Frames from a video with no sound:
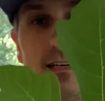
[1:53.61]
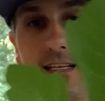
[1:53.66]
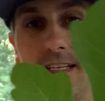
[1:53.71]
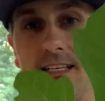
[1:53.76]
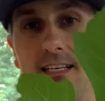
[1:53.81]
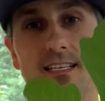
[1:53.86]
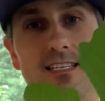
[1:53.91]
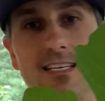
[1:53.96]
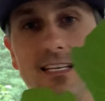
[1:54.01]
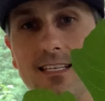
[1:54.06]
like
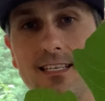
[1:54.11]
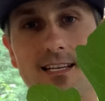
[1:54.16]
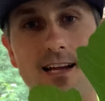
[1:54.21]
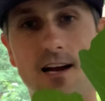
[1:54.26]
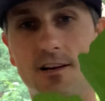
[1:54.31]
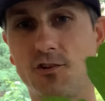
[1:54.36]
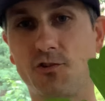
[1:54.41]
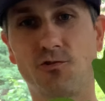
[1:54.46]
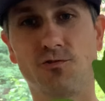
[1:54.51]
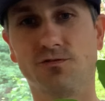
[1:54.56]
this, it's
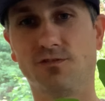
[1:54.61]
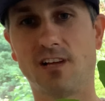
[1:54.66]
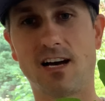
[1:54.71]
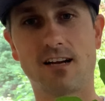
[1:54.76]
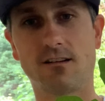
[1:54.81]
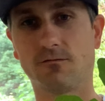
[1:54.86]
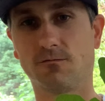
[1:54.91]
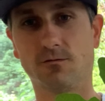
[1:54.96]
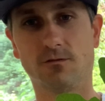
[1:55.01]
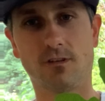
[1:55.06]
not a true
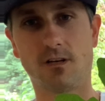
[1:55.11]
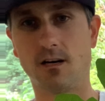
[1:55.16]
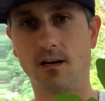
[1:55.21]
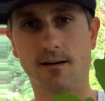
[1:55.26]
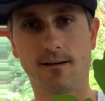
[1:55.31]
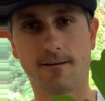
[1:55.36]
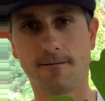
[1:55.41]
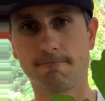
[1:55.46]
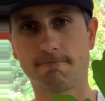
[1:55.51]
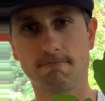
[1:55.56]
Lattarula
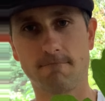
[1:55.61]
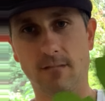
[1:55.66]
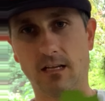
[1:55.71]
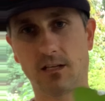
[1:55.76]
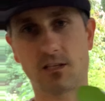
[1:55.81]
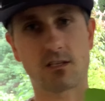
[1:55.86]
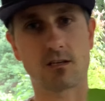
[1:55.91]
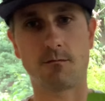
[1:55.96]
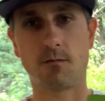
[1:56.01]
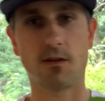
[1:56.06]
honey.
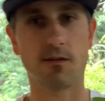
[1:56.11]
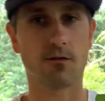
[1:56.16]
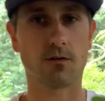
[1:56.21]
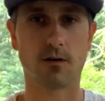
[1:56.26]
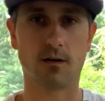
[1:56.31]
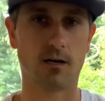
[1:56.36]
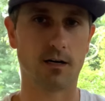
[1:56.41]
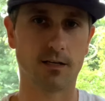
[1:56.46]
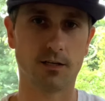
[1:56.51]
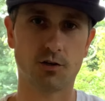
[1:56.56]
It's some other
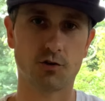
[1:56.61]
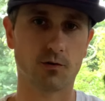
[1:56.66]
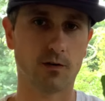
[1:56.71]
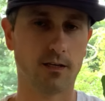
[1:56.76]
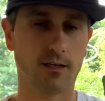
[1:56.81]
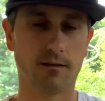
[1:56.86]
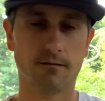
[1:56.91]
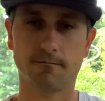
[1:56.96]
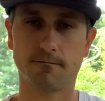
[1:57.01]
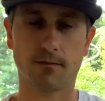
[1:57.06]
honey
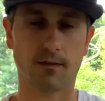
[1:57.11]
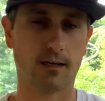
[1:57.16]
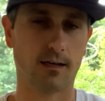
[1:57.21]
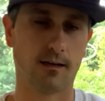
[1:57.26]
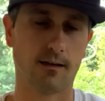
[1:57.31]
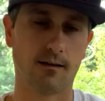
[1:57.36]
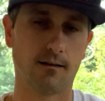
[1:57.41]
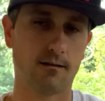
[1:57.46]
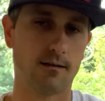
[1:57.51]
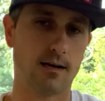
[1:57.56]
tree
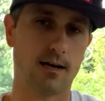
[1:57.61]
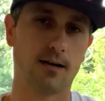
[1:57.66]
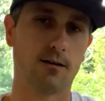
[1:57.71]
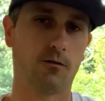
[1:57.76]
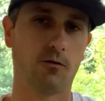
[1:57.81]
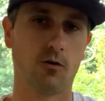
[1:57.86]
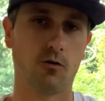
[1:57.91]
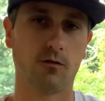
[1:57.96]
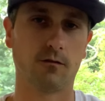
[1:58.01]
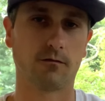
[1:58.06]
and I
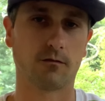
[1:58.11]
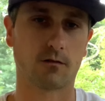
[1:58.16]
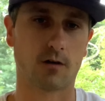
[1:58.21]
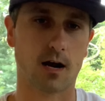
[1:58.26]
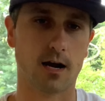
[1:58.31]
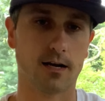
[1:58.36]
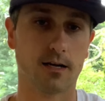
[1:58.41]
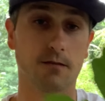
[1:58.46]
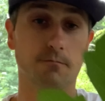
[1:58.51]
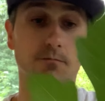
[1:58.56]
don't know the
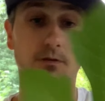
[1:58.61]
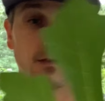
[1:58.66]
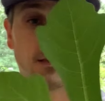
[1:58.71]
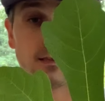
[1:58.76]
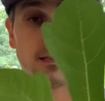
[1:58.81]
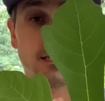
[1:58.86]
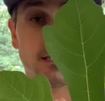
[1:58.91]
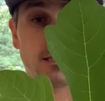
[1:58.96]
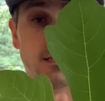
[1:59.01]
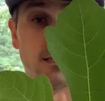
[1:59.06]
variety, but
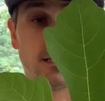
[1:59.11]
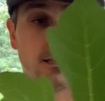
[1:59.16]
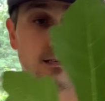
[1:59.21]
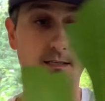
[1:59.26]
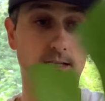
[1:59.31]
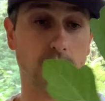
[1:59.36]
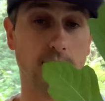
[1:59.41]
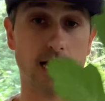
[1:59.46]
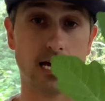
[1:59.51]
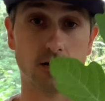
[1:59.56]
this
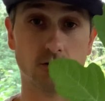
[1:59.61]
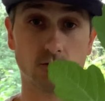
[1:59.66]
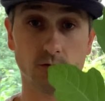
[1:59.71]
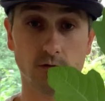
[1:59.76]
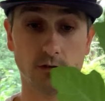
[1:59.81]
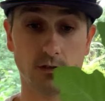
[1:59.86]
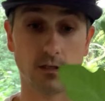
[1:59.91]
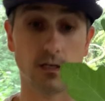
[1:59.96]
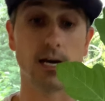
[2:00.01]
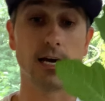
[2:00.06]
is
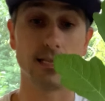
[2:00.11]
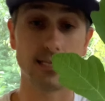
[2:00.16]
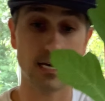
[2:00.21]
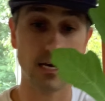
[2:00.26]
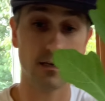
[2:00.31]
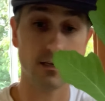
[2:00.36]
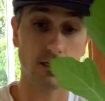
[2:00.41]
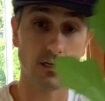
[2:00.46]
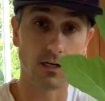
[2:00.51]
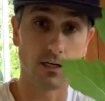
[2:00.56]
Lattarula
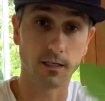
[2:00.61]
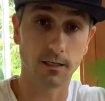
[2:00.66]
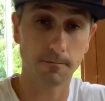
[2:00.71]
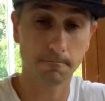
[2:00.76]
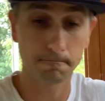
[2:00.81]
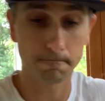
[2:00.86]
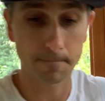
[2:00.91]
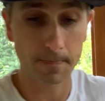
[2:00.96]
Italian Honey.